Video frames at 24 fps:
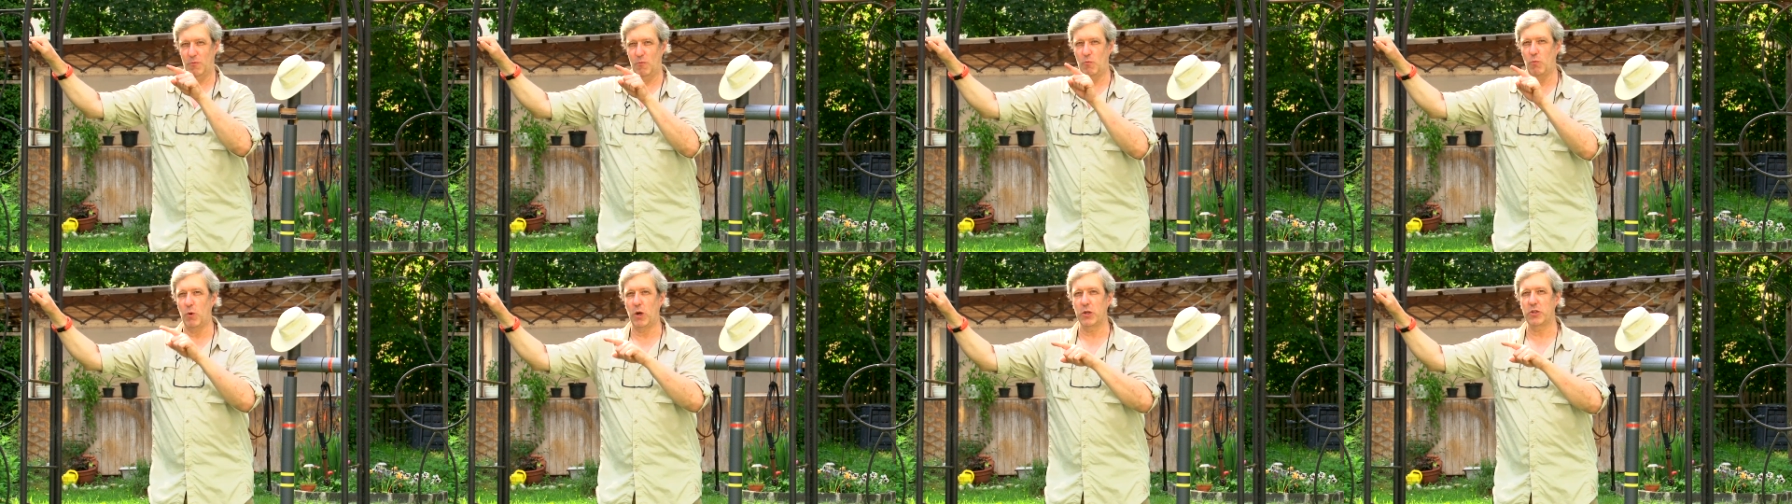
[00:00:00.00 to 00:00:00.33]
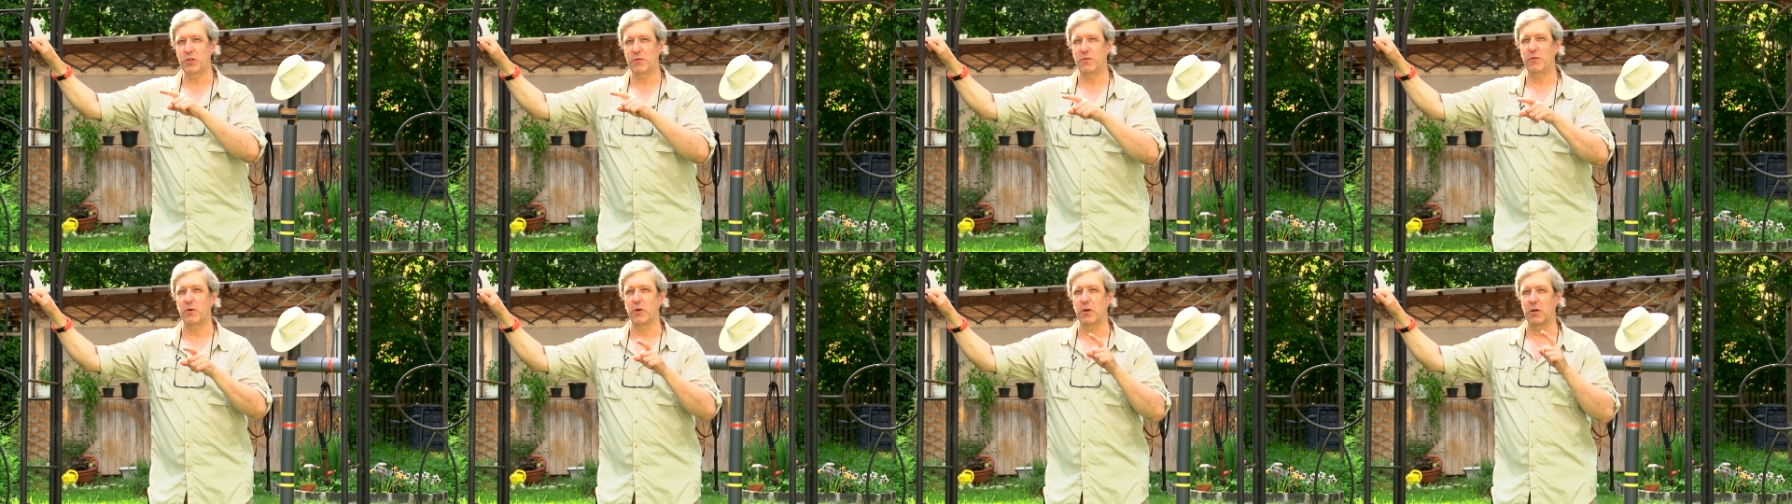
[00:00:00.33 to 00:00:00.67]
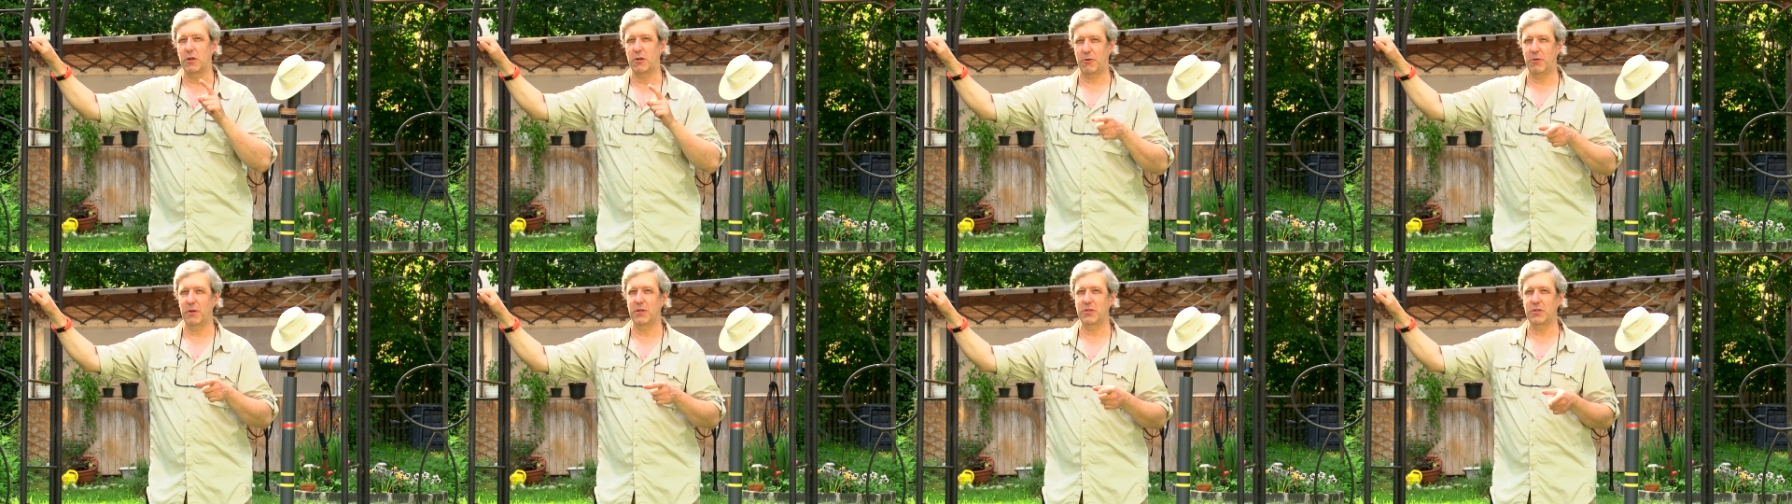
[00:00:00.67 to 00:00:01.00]
watch for
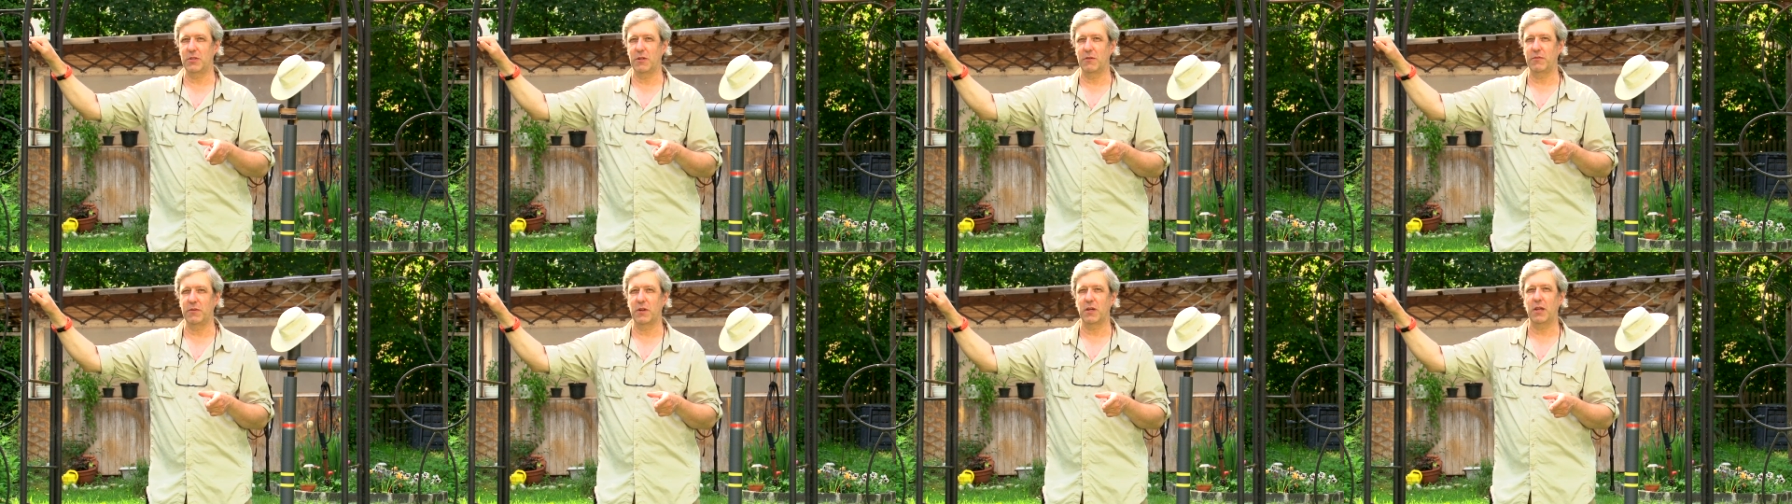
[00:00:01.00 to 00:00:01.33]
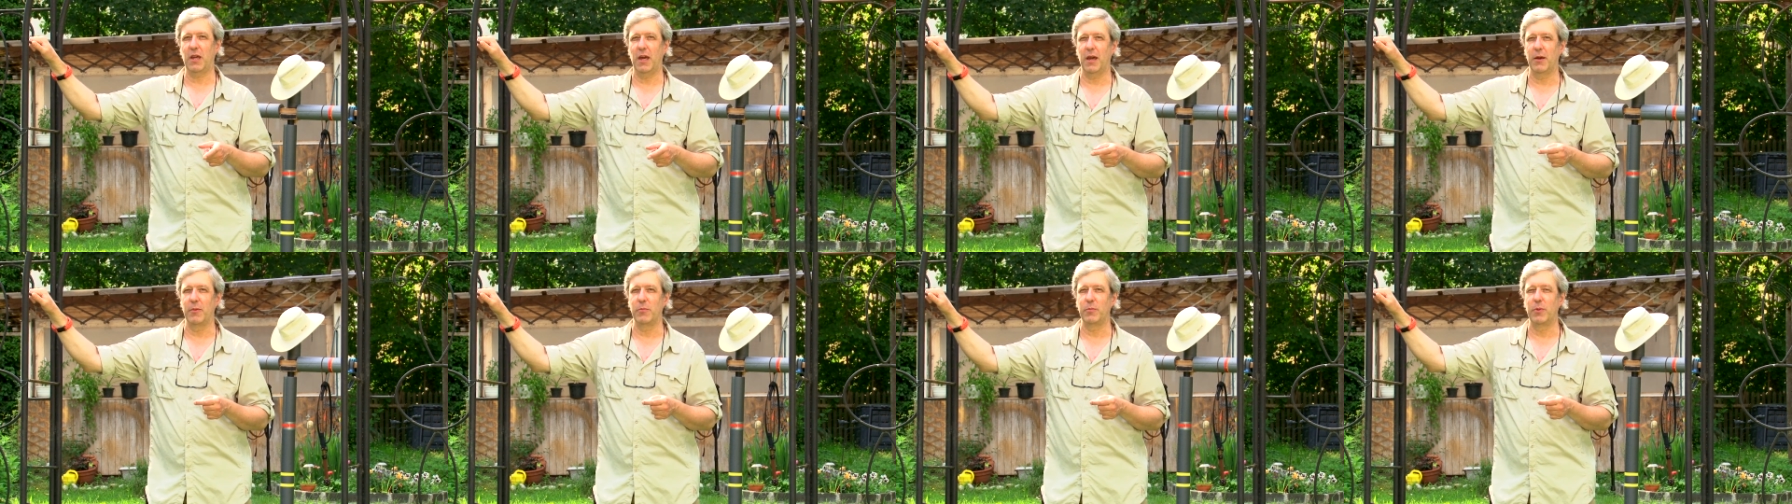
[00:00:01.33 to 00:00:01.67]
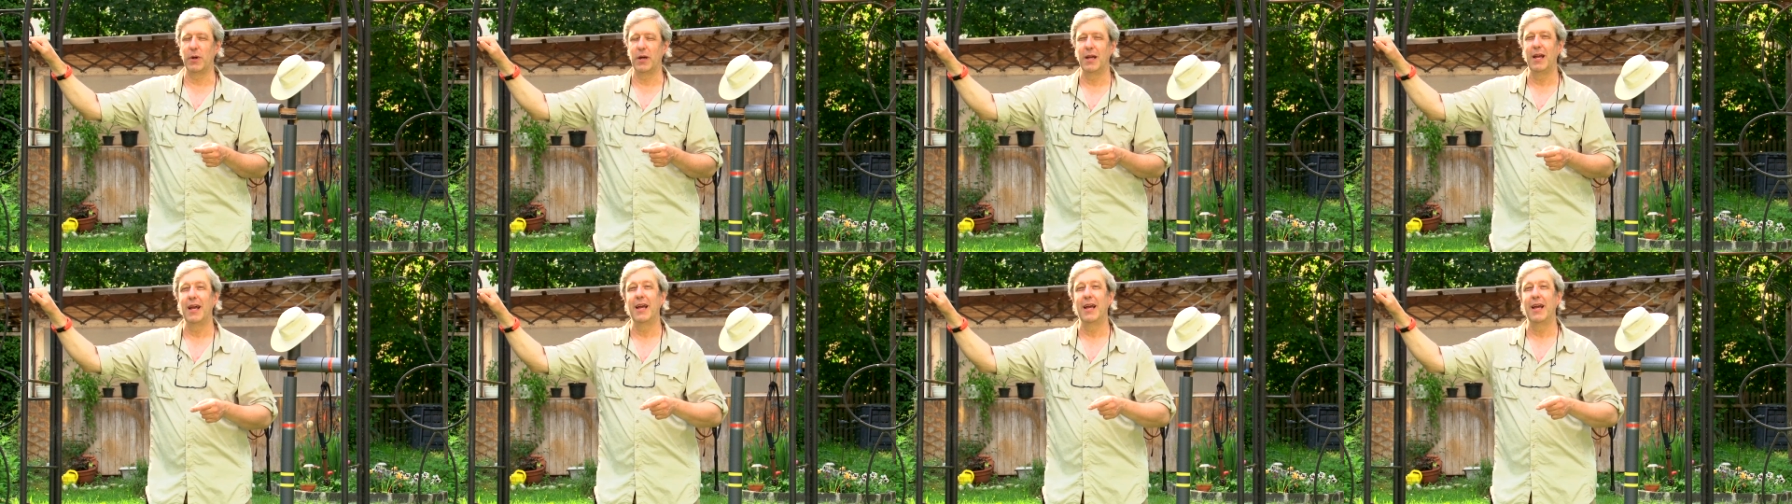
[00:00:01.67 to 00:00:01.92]
Christopher Kemp.